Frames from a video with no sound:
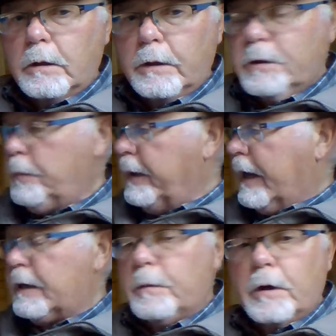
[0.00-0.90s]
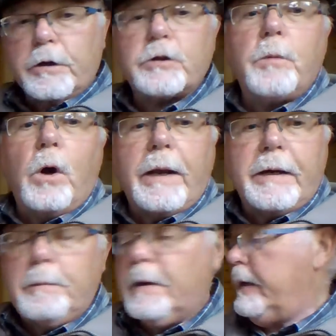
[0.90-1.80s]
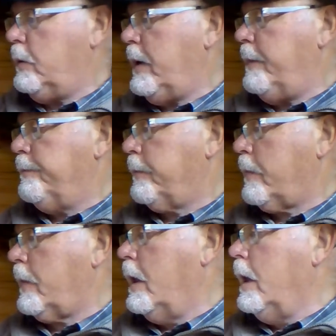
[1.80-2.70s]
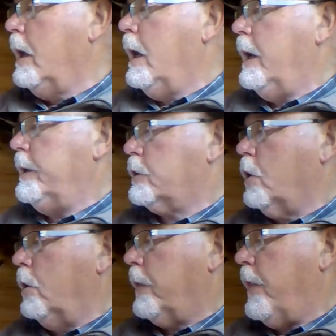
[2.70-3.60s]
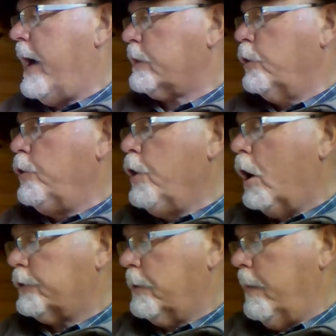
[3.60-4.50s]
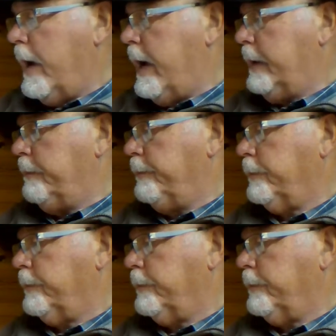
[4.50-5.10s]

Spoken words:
It's a big animal and a small animal anyway. And it's called That's Not Mine.